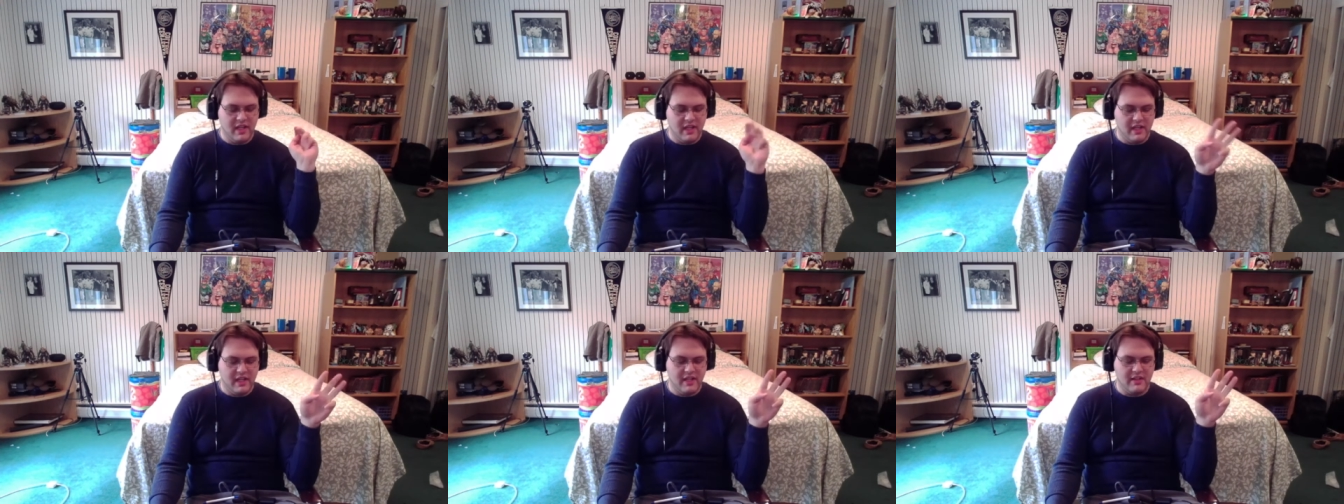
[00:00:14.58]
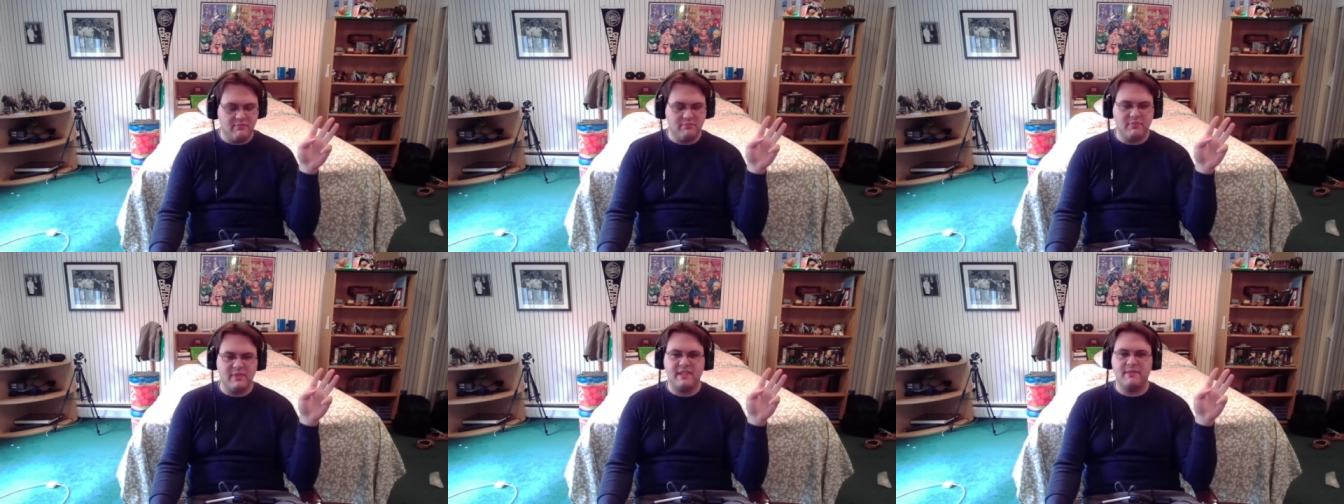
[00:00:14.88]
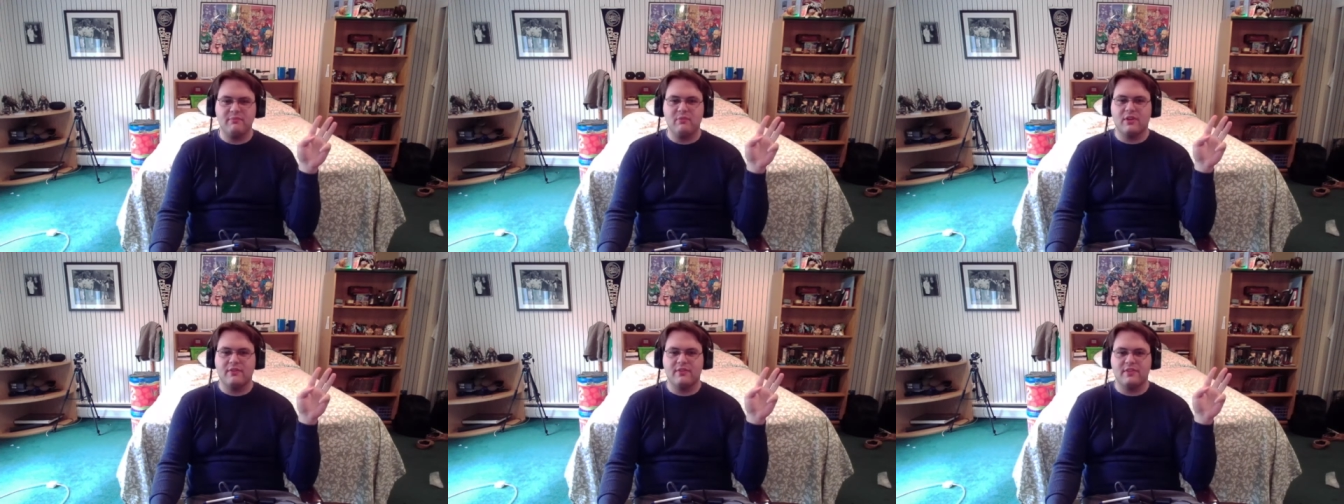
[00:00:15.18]
and
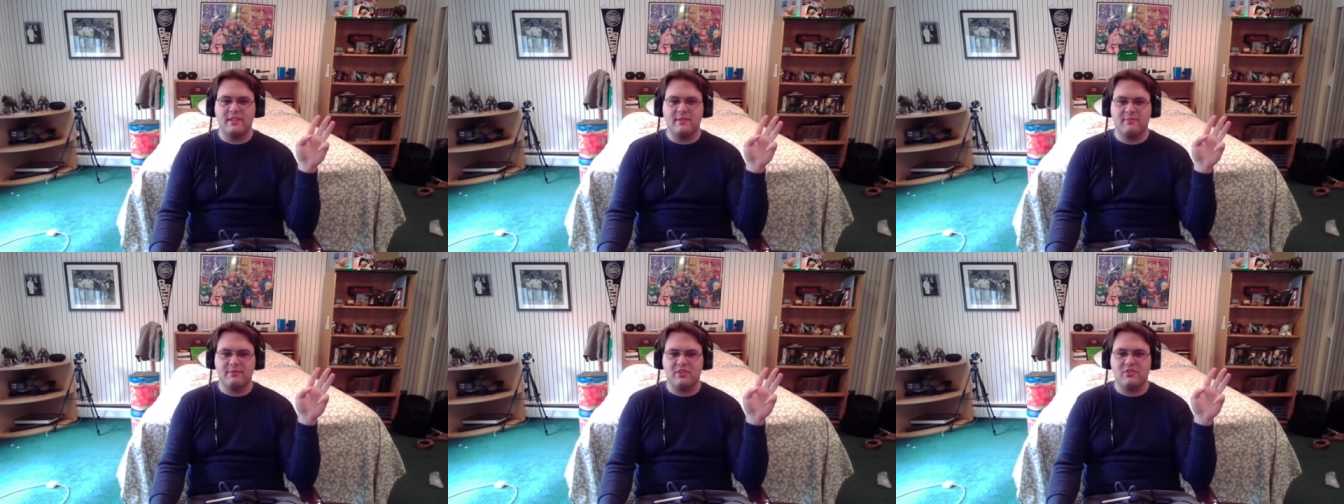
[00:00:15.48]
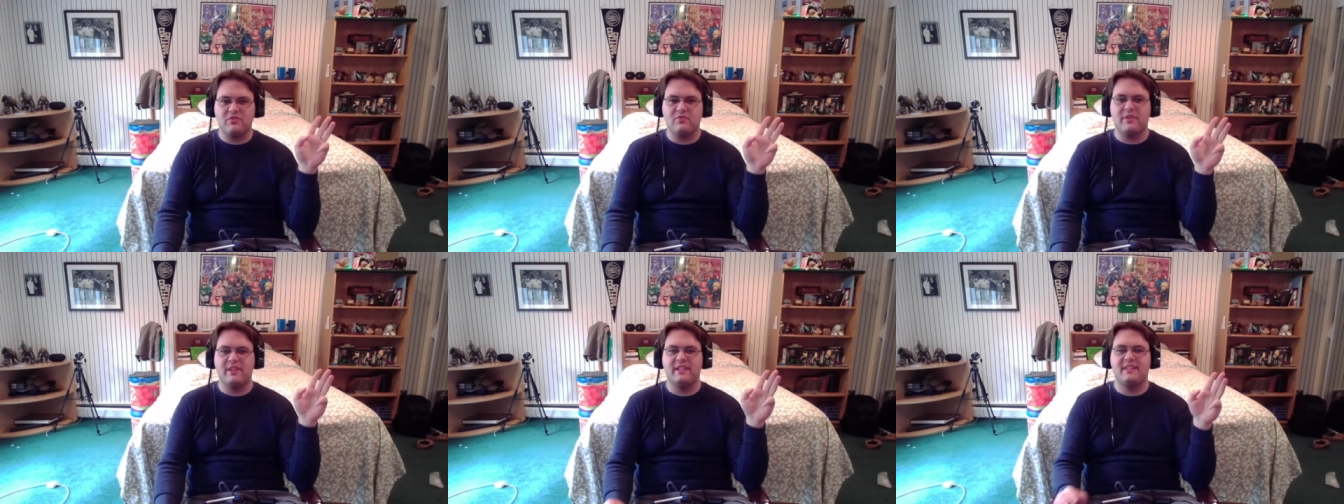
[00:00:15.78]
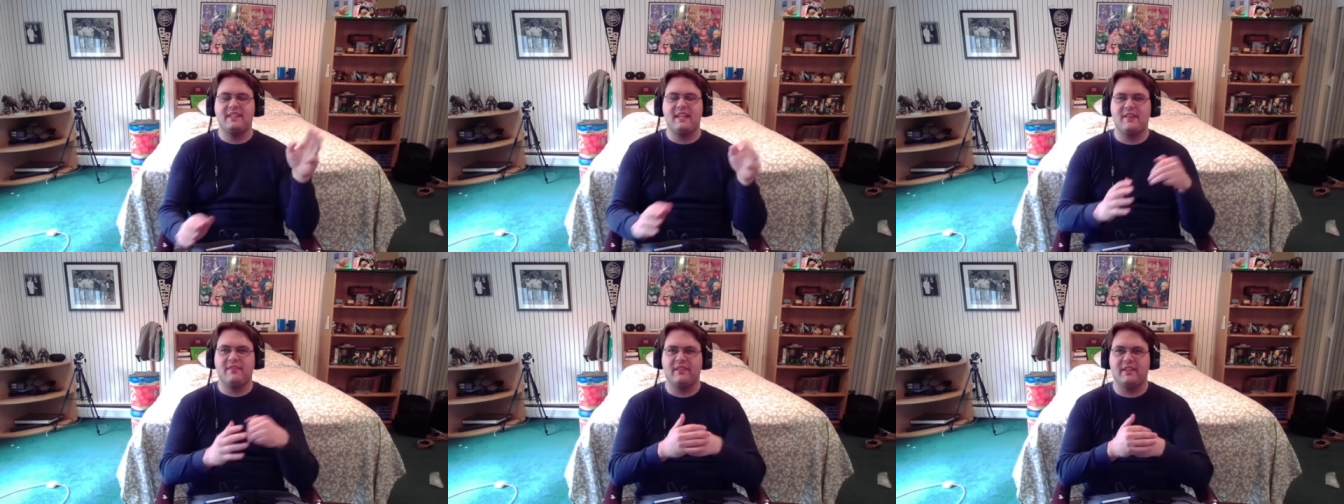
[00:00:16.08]
Beast Morphers episode
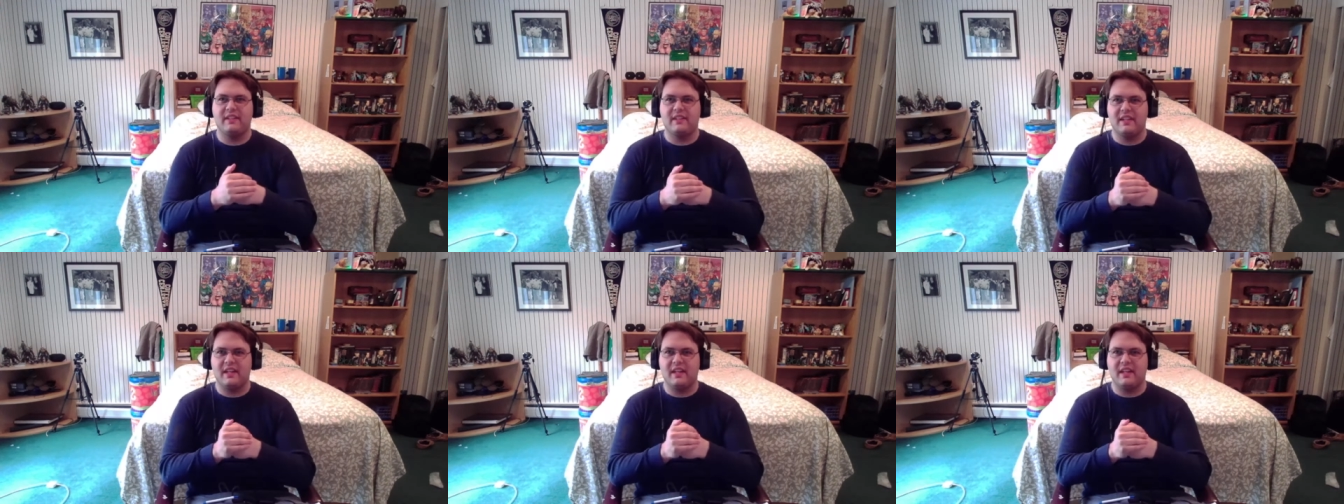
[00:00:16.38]
27.